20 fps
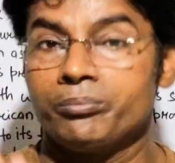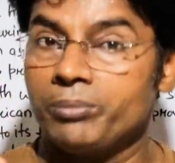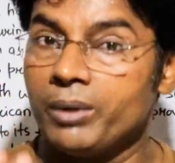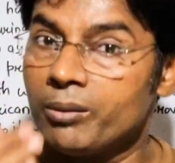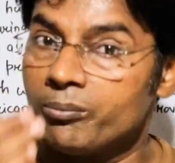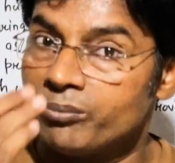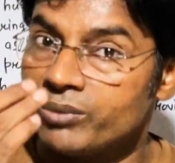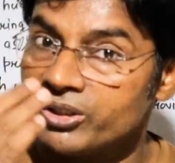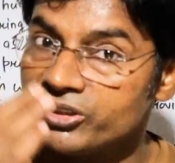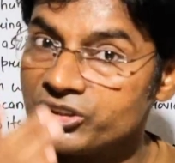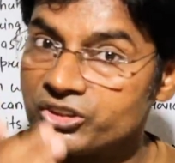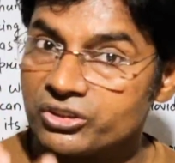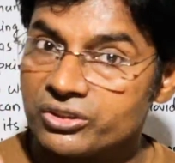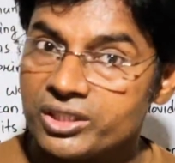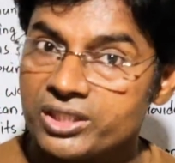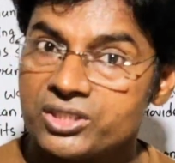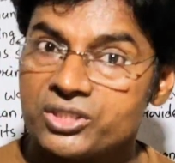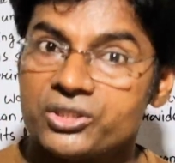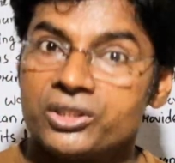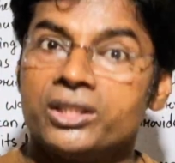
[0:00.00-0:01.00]
published
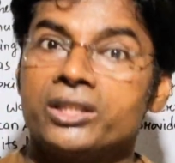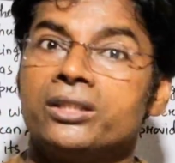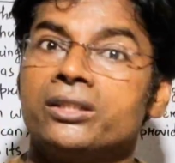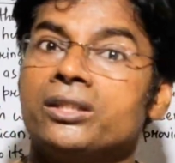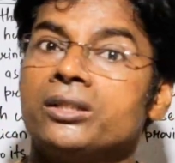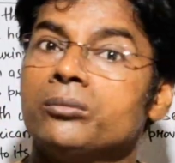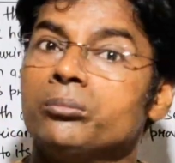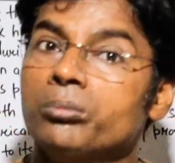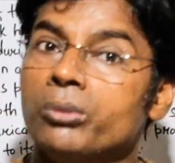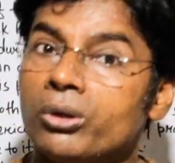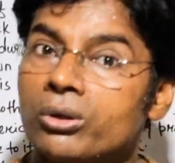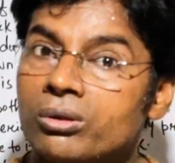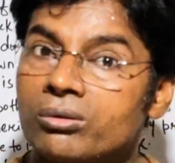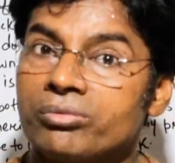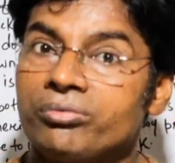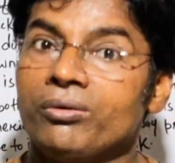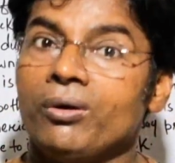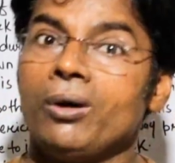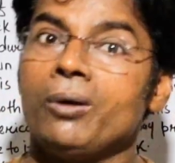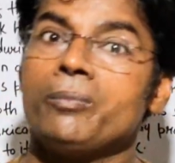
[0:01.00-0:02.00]
it in the book
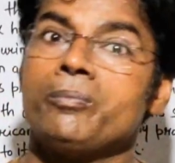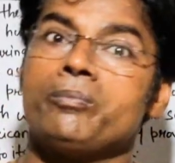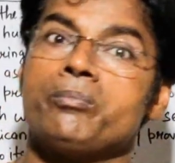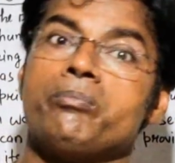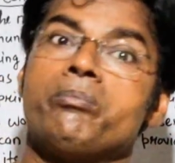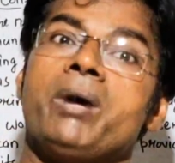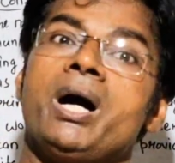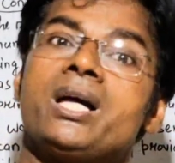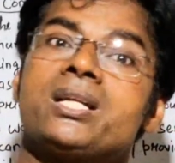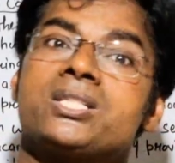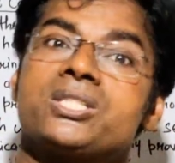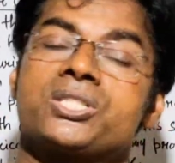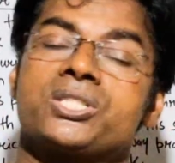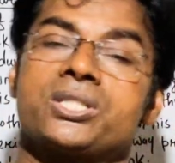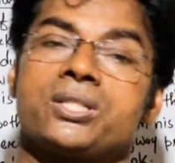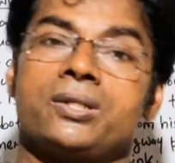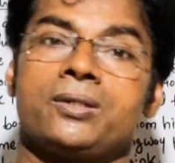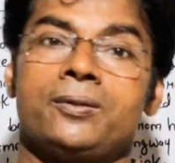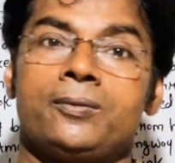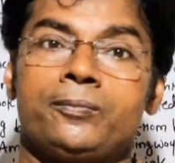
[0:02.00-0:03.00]
form,
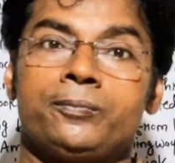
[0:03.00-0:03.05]
but